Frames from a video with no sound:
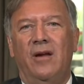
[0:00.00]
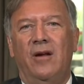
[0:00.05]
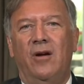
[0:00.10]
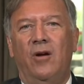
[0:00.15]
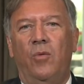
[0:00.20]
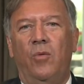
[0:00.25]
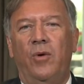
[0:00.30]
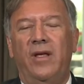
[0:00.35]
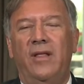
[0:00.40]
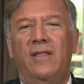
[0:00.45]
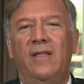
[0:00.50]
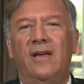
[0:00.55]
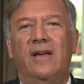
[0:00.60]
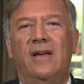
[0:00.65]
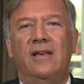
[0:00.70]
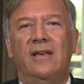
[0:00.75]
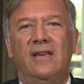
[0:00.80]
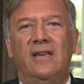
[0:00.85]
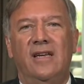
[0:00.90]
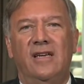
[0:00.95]
Go read the
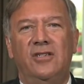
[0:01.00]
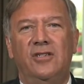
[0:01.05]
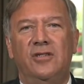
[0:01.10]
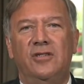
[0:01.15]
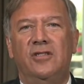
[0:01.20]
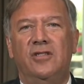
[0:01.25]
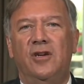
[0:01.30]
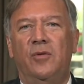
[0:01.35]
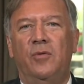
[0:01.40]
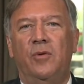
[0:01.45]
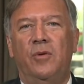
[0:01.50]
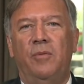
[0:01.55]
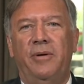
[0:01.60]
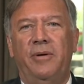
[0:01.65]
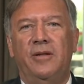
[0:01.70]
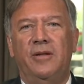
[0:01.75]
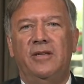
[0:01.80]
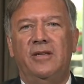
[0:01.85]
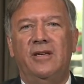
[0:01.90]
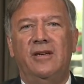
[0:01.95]
conditions that were
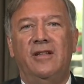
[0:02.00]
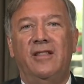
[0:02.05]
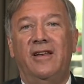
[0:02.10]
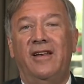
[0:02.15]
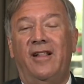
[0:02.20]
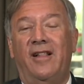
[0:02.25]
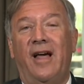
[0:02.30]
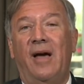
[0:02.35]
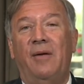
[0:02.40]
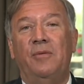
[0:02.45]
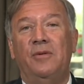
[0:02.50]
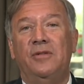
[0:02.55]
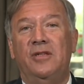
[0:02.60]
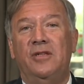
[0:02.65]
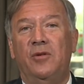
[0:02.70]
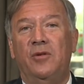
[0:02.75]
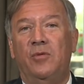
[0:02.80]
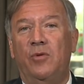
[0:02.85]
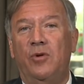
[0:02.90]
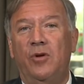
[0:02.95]
built into the deal. I was
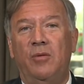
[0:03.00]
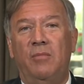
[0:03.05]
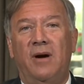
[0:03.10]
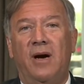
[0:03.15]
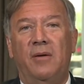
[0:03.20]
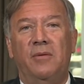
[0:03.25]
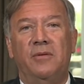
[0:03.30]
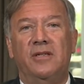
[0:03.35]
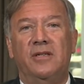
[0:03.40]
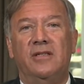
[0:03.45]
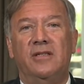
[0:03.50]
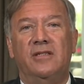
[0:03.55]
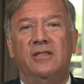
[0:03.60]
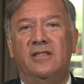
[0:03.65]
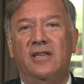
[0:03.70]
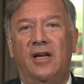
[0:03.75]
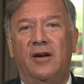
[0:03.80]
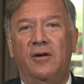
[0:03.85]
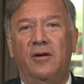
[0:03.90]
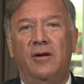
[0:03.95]
in the room. I was at the
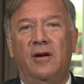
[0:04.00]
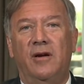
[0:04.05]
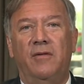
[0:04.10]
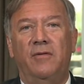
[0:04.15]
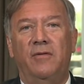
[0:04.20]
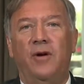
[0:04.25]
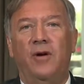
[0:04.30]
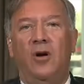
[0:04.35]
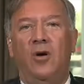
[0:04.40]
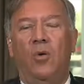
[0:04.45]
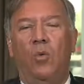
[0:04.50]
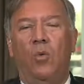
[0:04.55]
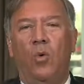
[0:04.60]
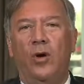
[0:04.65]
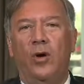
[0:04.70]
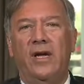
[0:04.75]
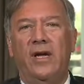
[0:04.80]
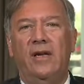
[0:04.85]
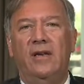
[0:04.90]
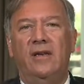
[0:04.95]
center of
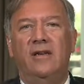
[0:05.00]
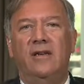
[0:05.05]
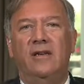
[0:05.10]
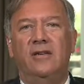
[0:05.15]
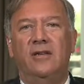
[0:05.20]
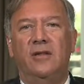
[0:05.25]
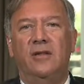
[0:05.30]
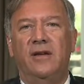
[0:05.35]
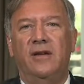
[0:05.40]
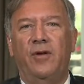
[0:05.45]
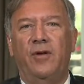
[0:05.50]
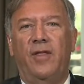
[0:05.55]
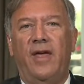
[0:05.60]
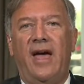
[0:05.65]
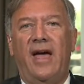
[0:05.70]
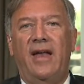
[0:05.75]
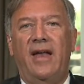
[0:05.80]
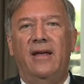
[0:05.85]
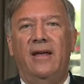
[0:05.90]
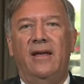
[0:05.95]
working to deliver
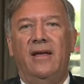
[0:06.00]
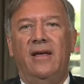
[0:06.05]
that.